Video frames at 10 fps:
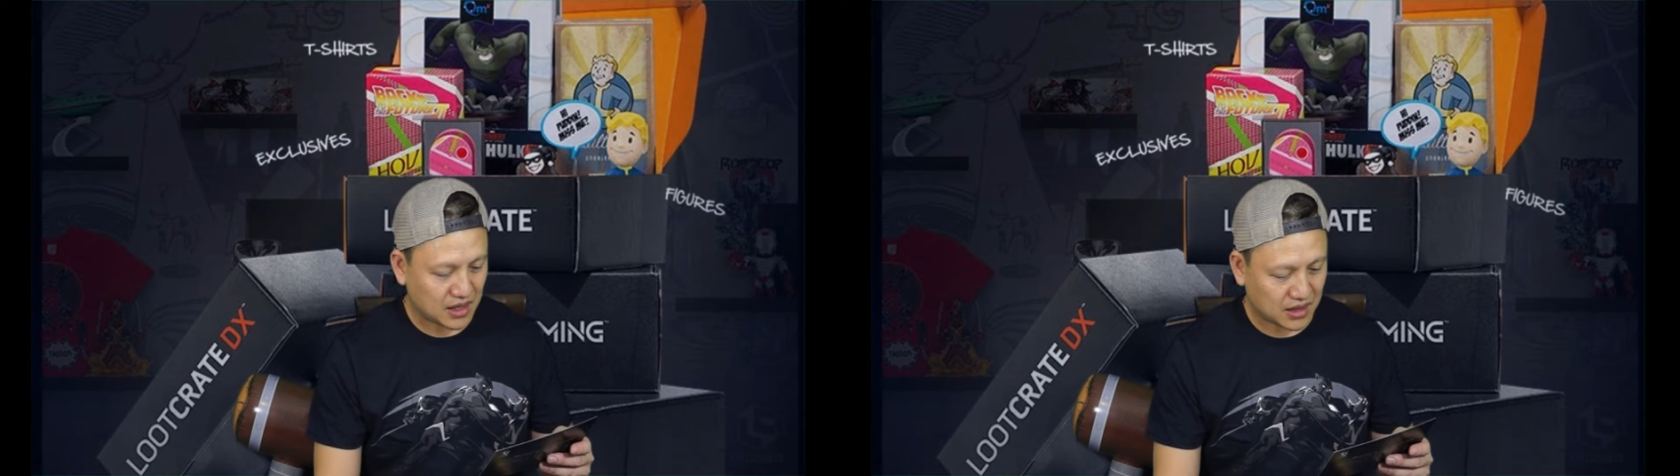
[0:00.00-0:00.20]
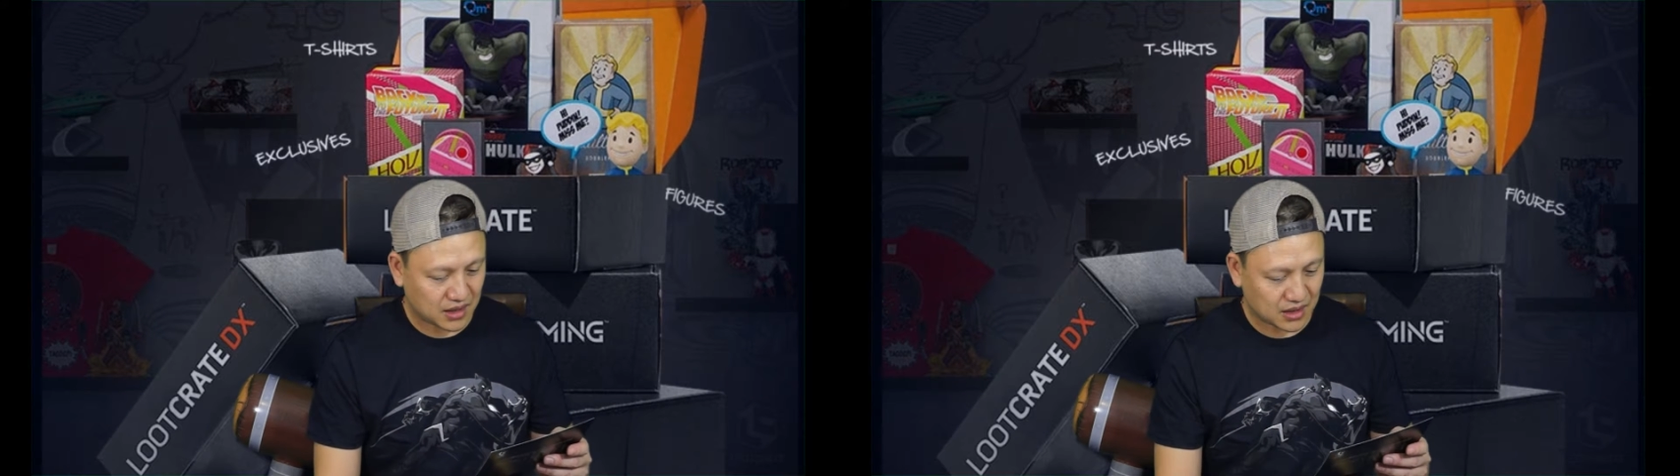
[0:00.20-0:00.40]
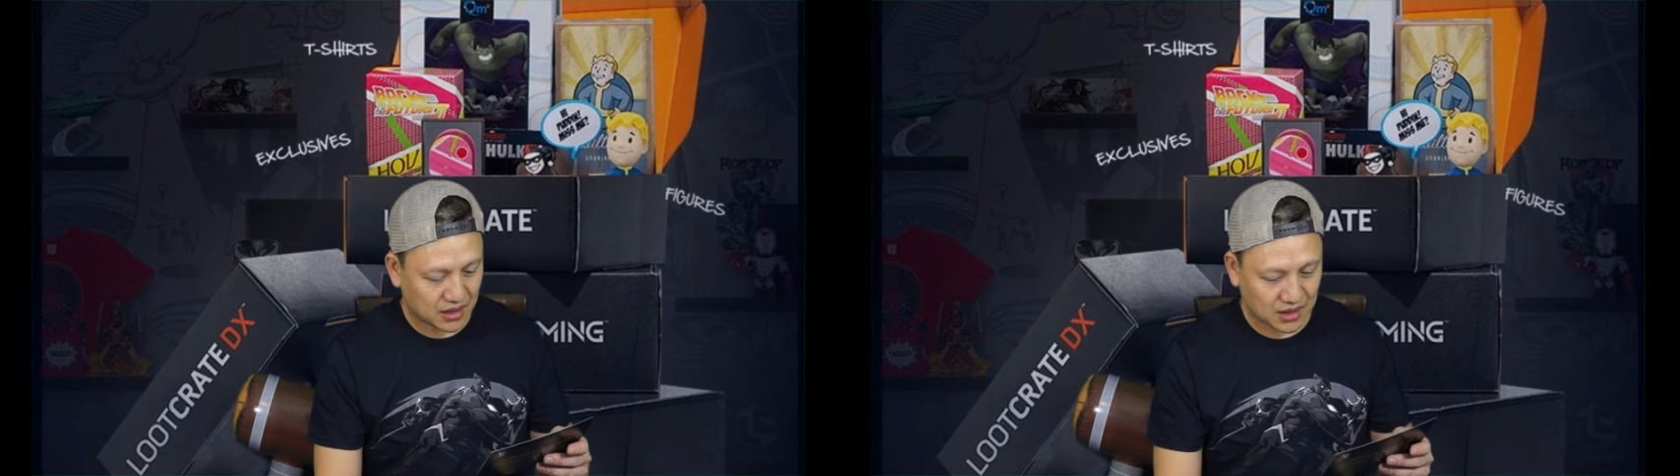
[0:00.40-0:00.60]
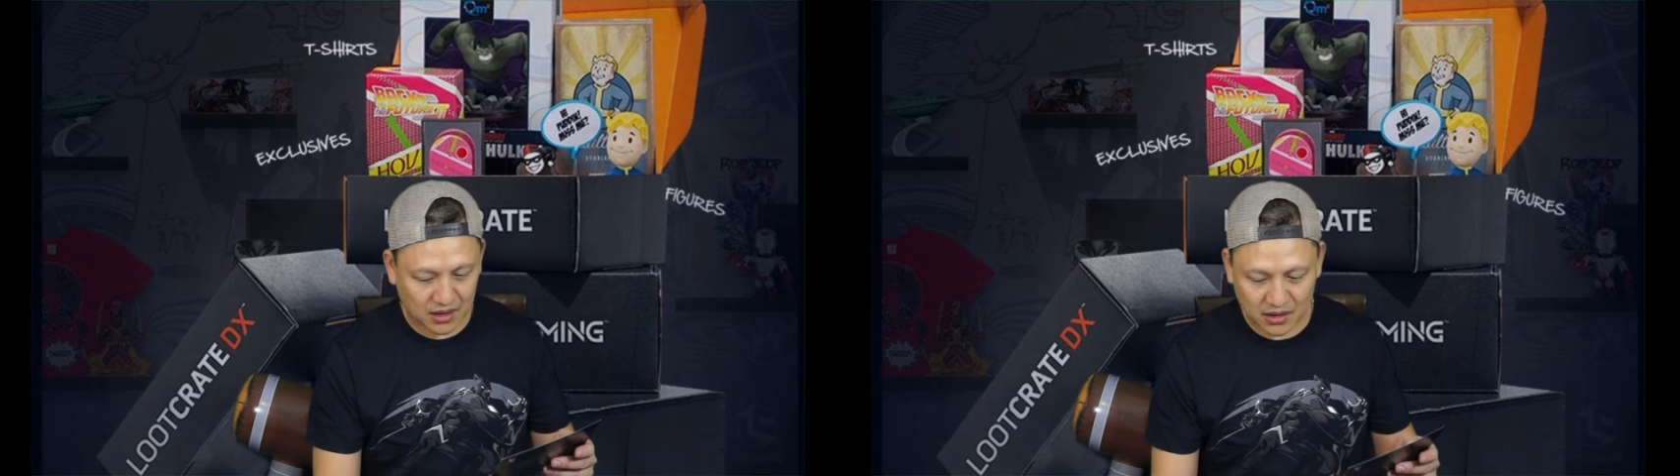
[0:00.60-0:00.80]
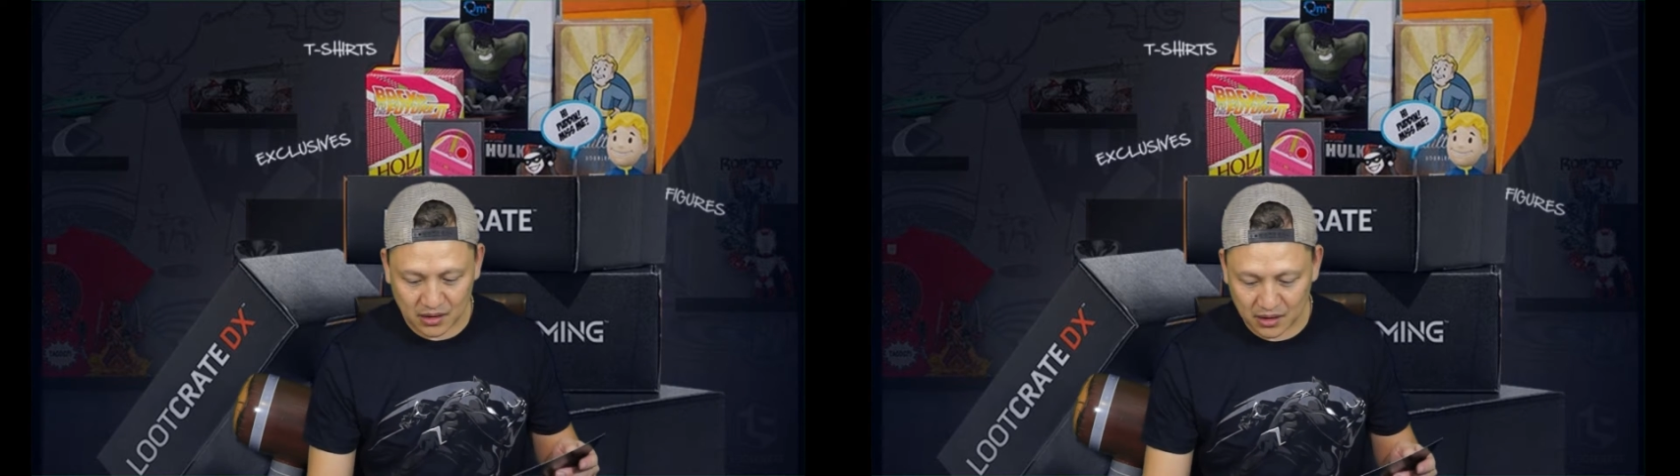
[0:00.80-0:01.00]

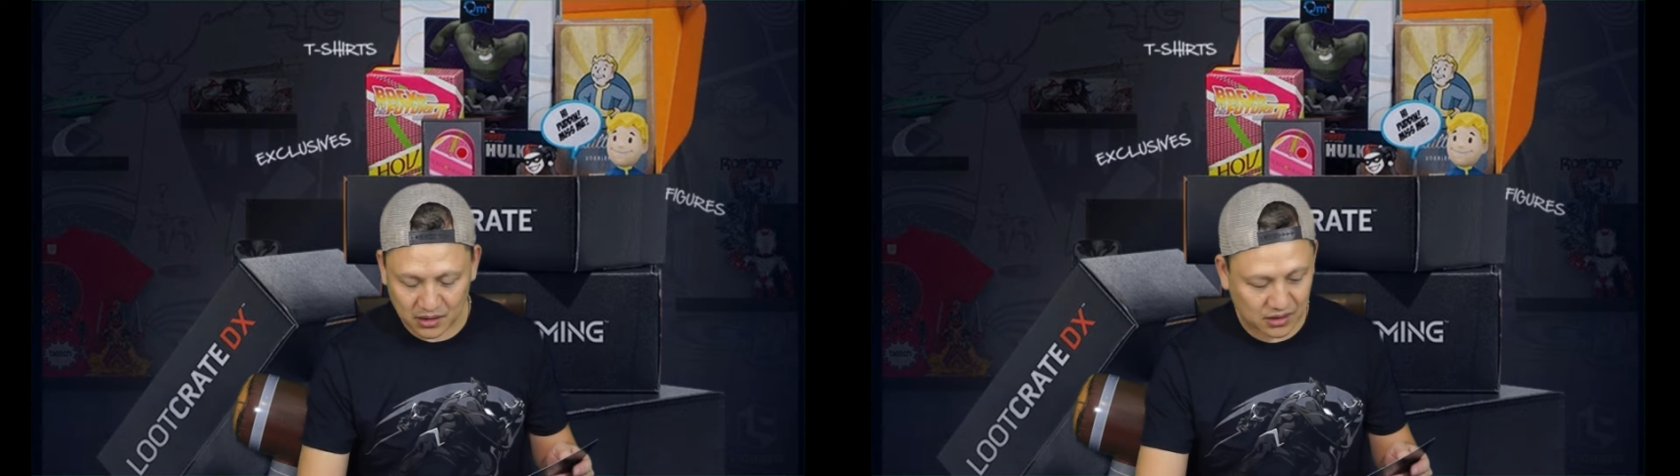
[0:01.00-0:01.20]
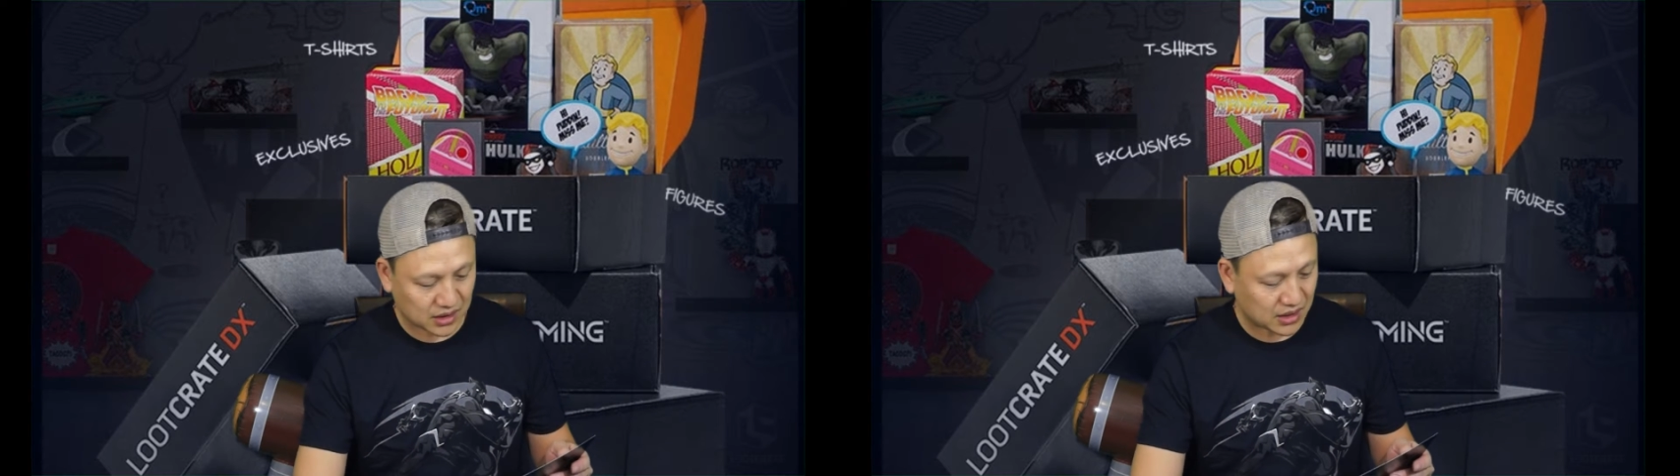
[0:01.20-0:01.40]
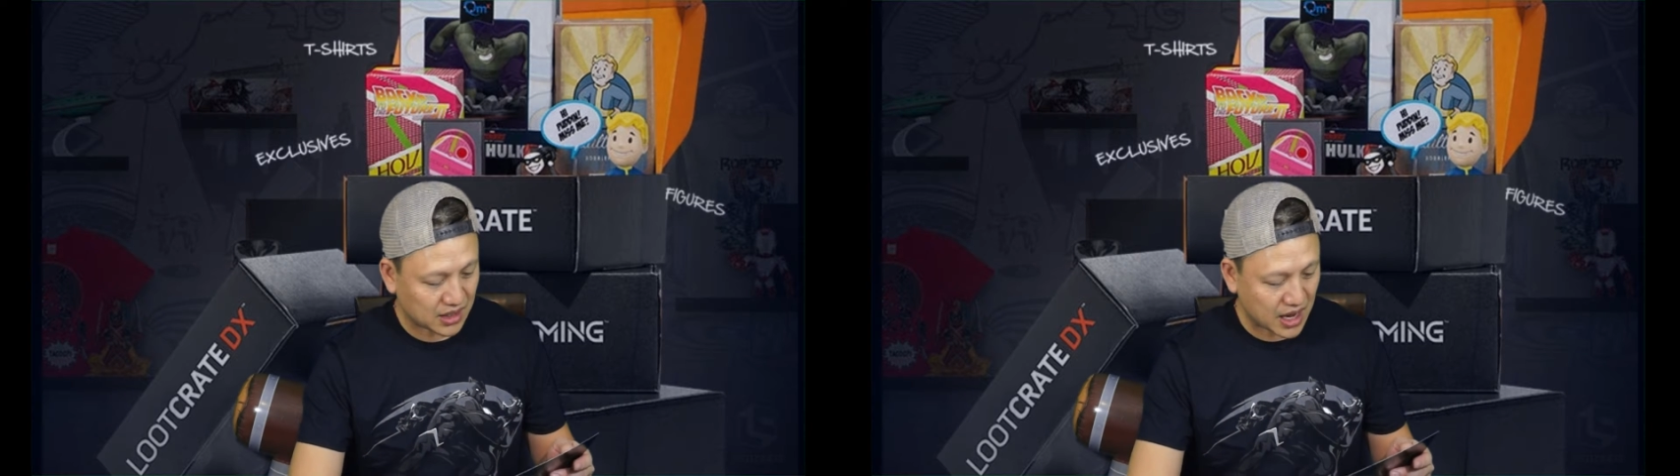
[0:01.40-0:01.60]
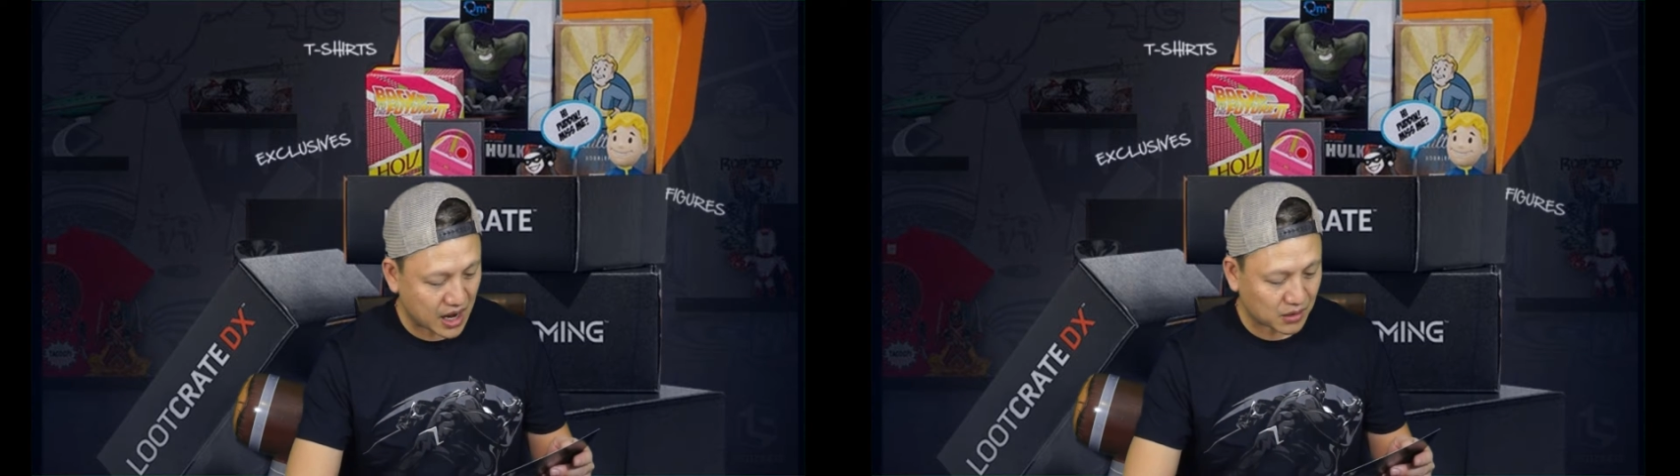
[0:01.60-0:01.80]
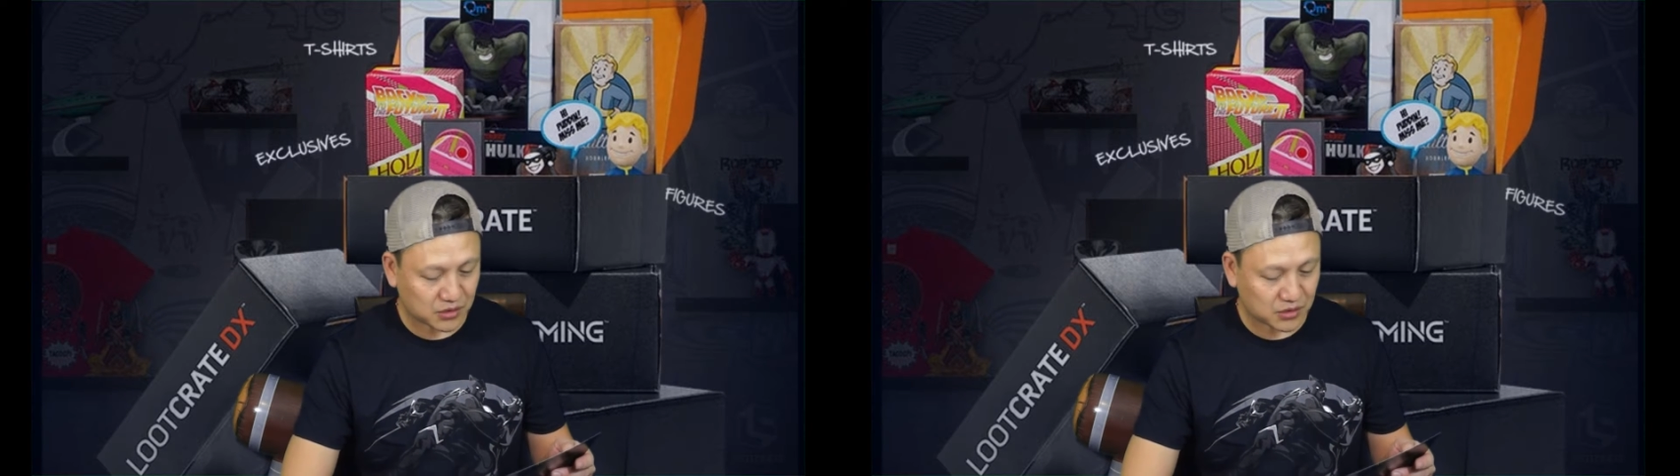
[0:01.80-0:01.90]
and the How